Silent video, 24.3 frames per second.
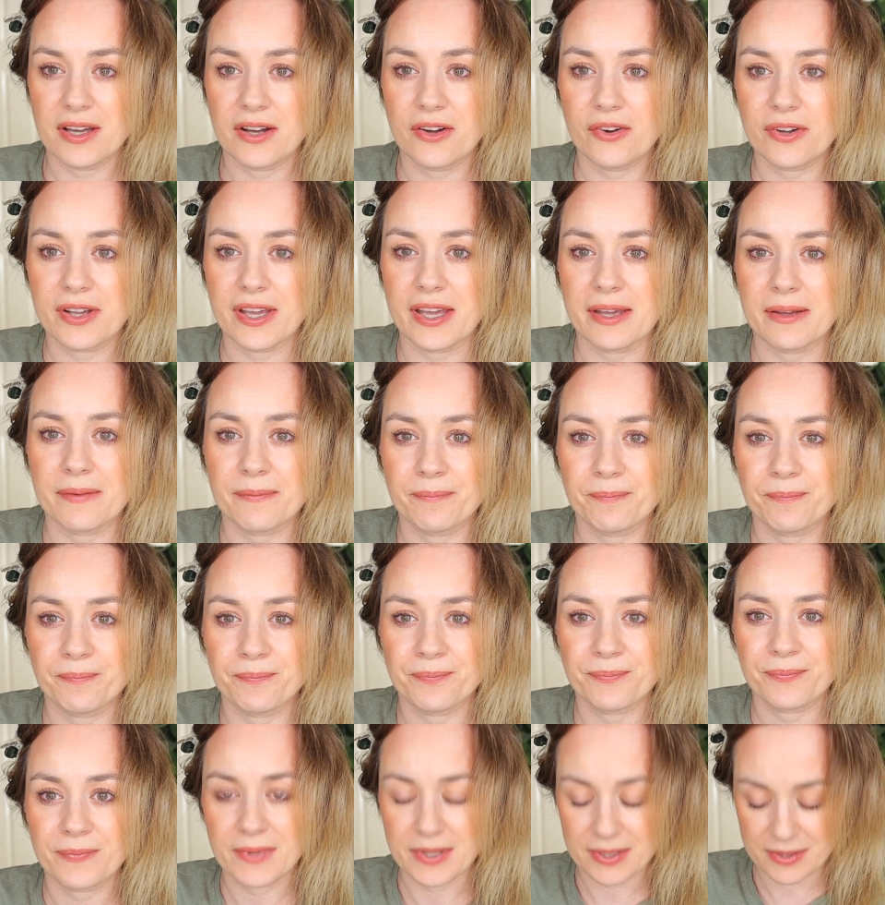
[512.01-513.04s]
Okay,
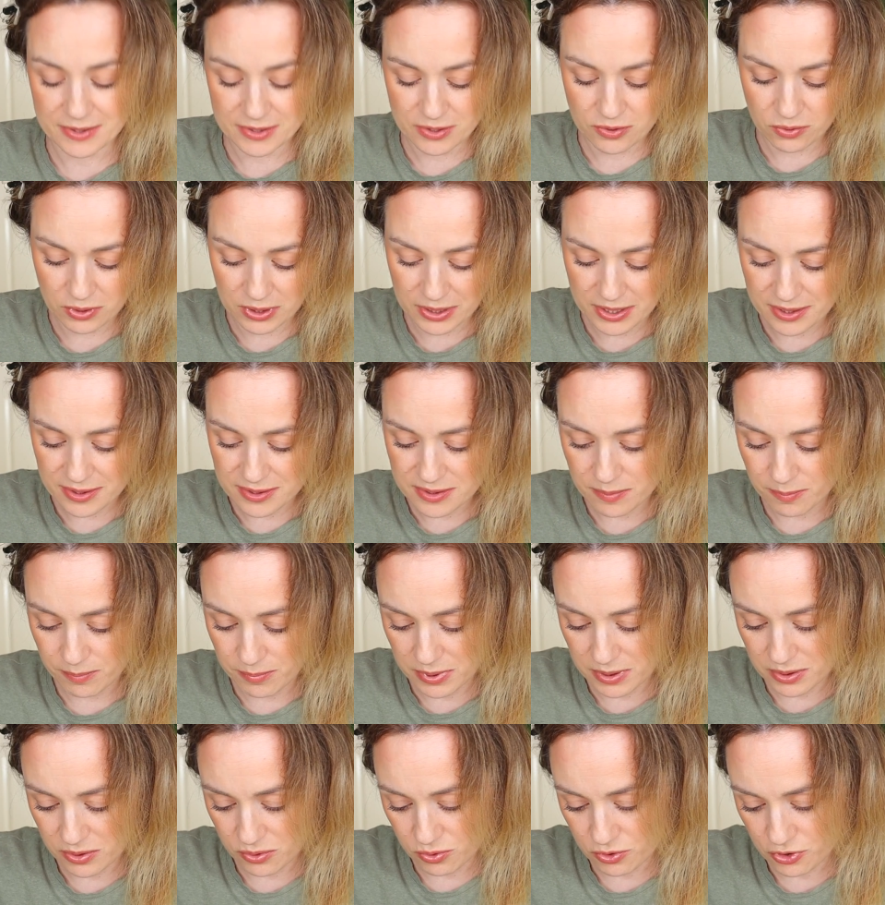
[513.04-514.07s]
so let's
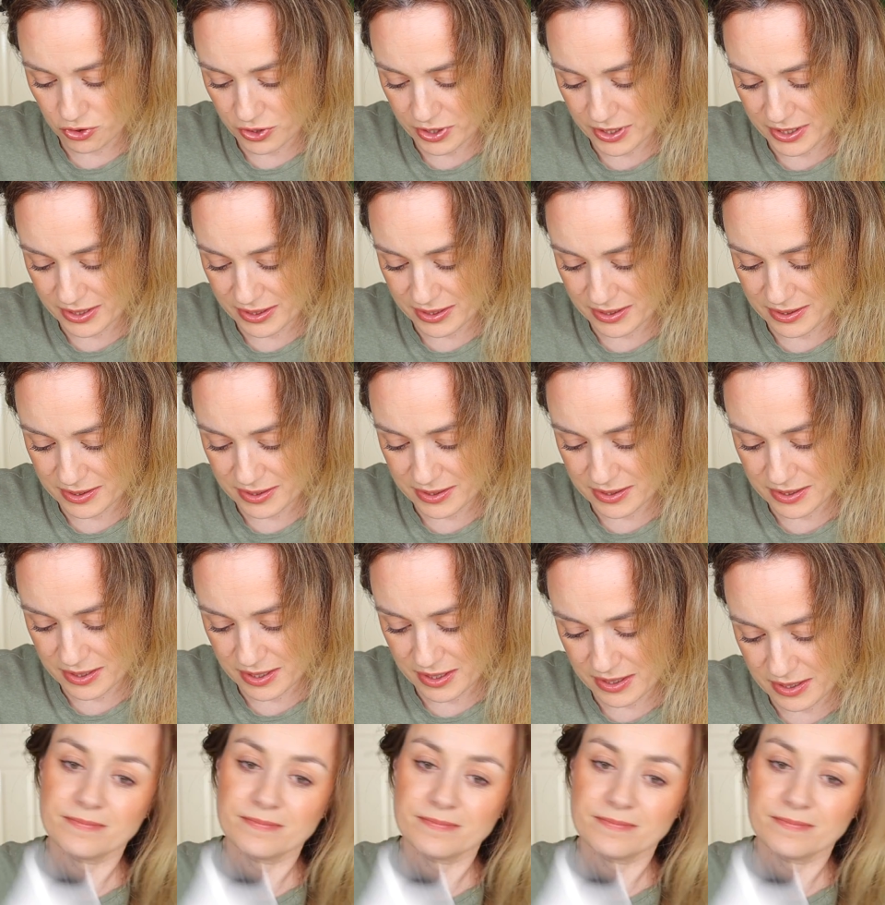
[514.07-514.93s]
blow dry this.